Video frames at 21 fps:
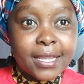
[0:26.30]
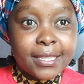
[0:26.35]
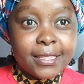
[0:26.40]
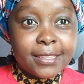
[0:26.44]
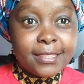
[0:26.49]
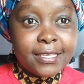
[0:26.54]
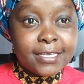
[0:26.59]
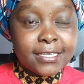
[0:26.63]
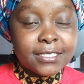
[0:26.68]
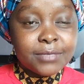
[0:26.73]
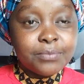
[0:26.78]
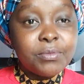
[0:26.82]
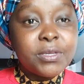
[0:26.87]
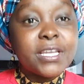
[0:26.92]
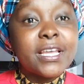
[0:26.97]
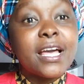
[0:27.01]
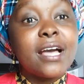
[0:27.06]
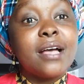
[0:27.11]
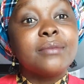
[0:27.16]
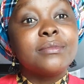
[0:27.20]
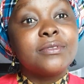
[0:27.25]
this
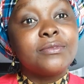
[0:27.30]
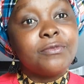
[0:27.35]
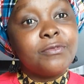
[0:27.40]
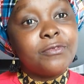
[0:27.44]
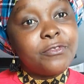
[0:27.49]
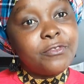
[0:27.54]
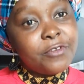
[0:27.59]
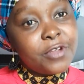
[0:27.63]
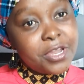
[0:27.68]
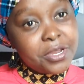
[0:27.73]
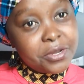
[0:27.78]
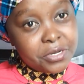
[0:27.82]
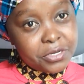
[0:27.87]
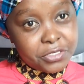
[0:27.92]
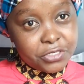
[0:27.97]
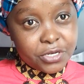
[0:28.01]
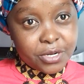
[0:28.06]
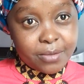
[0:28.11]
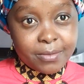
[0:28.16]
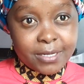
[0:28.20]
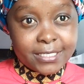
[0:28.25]
becomes very
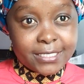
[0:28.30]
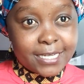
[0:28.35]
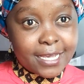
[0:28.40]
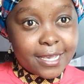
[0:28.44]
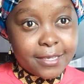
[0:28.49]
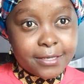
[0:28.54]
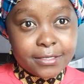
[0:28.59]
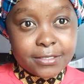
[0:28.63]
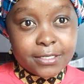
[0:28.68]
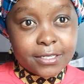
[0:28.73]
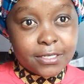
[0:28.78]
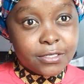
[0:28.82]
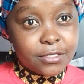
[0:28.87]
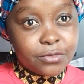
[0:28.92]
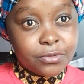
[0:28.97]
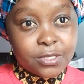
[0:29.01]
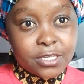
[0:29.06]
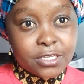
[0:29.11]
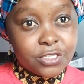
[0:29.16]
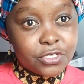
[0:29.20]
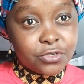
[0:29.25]
traumatizing to
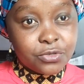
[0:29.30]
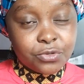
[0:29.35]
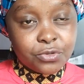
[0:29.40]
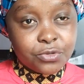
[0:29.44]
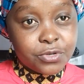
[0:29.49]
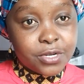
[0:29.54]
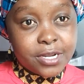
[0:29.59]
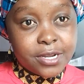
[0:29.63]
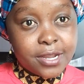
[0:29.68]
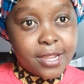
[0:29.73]
the children